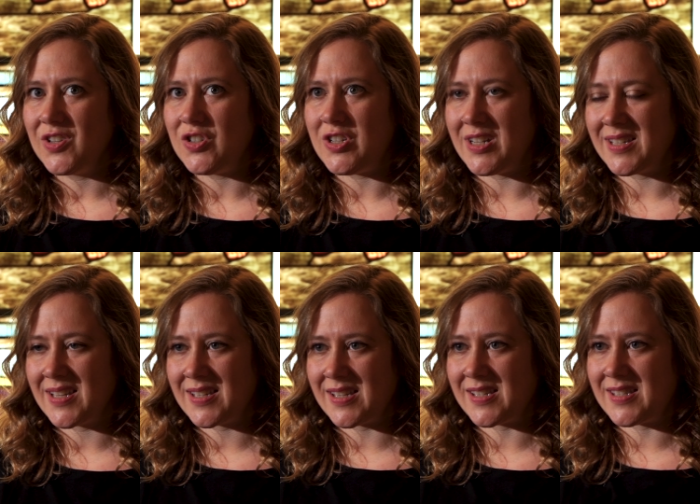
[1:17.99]

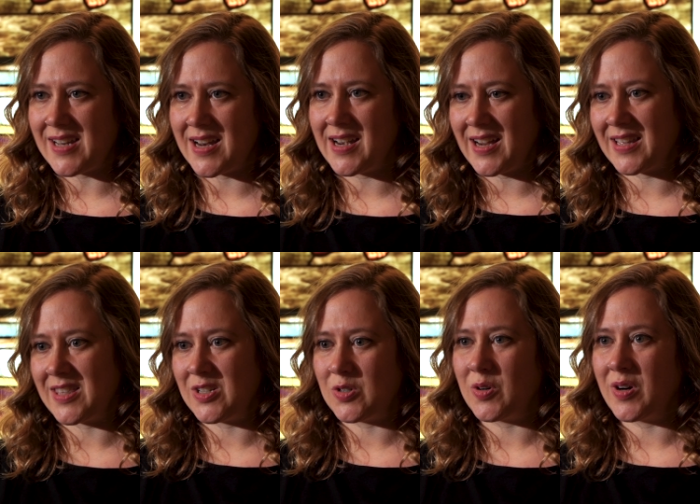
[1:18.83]
Jesus is standing at
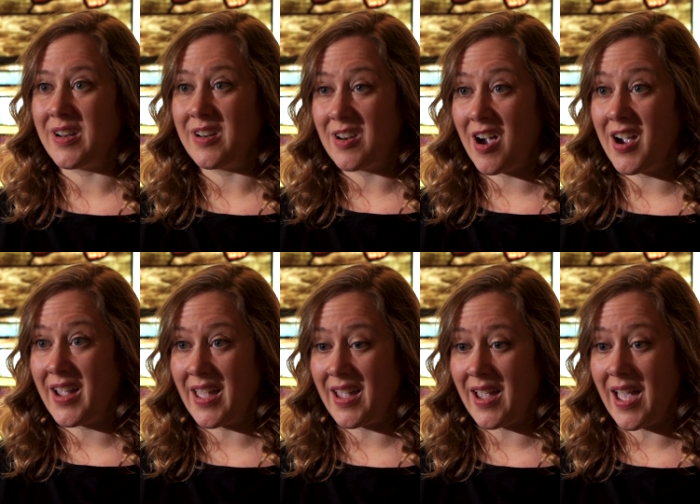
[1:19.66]
the door and
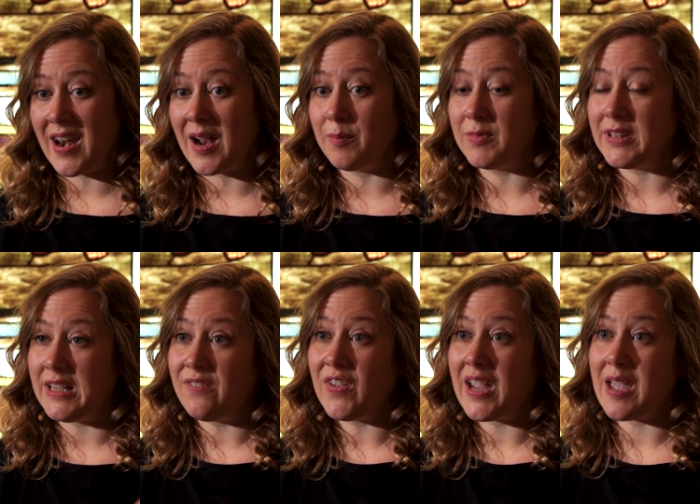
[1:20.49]
knocking, and I'm
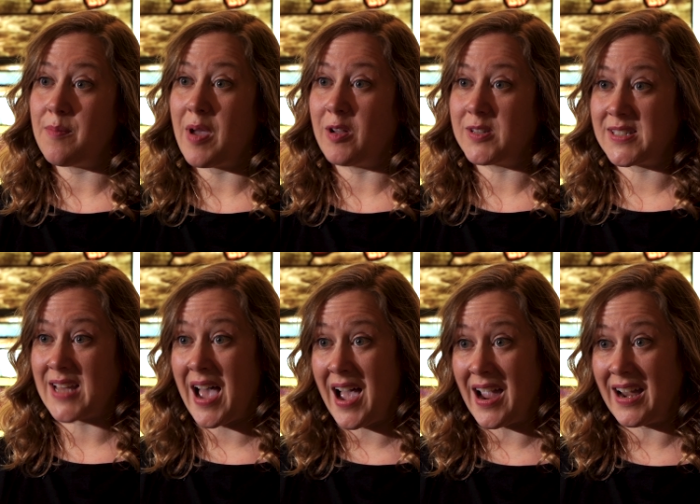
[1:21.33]
leaving him
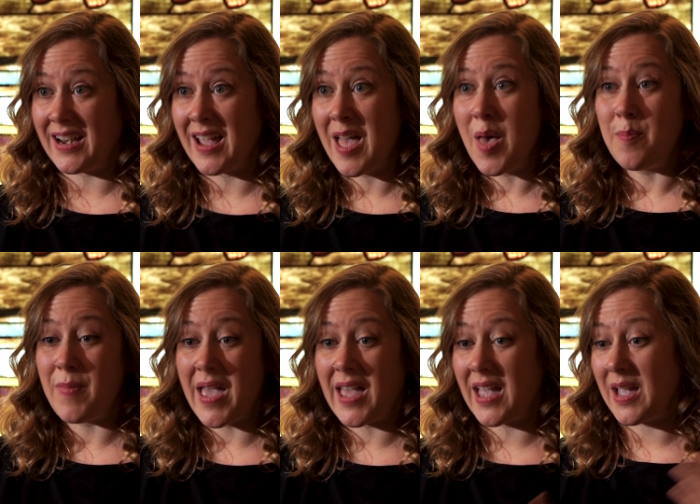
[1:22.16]
outside,
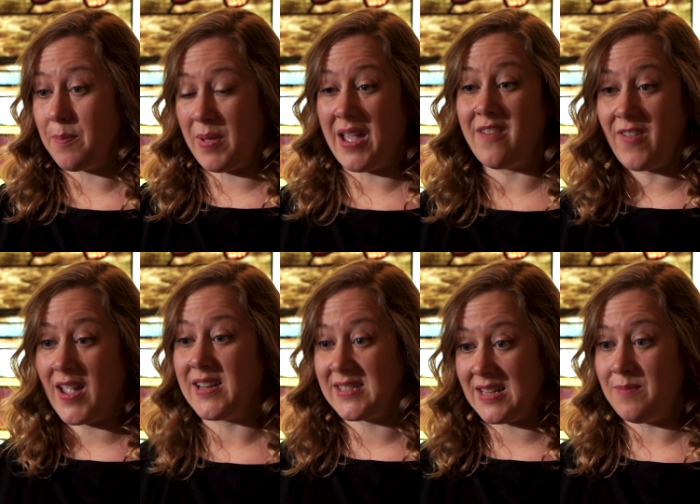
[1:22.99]
making a big
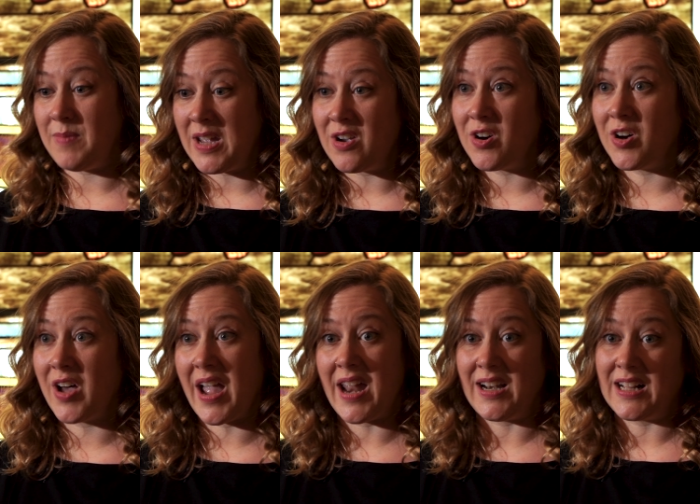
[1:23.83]
fancy meal
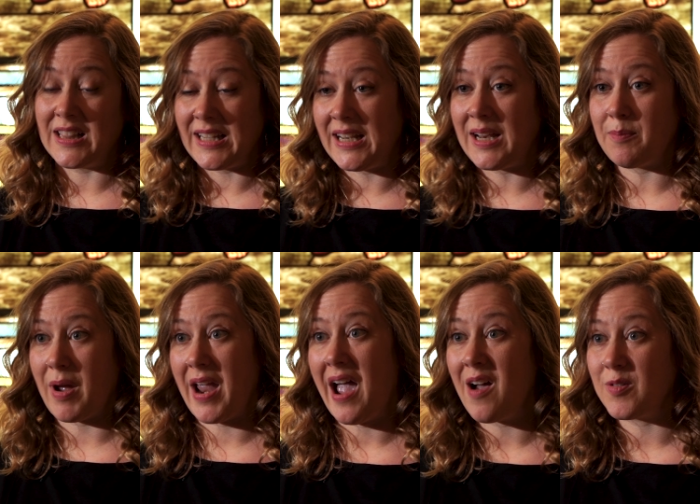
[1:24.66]
and cleaning
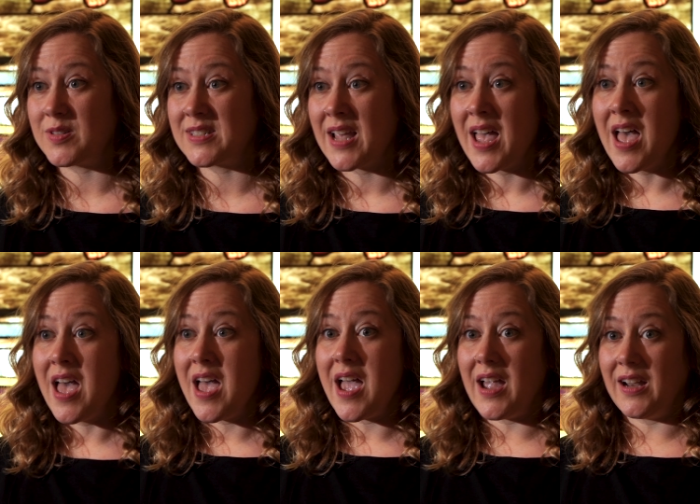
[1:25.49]
my house,
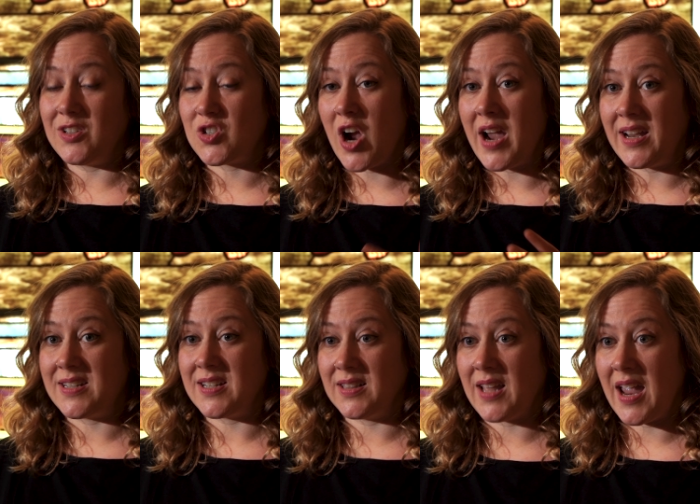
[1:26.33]
trying
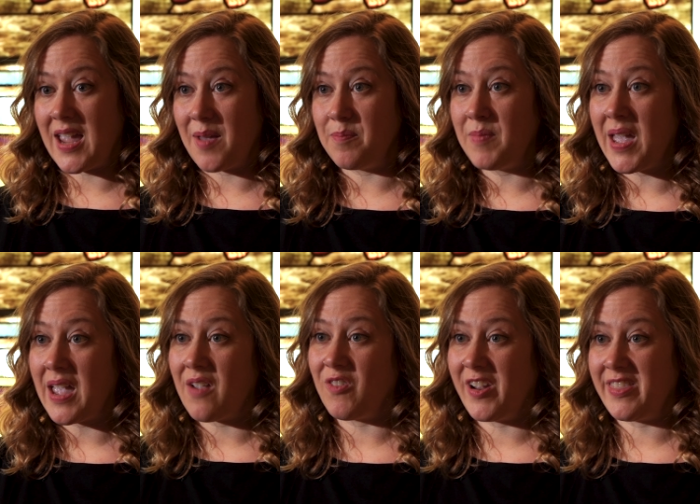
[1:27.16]
to, make
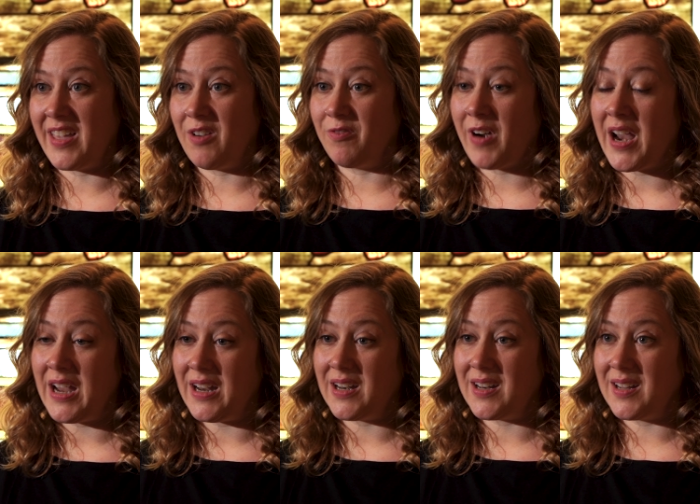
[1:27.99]
everything right.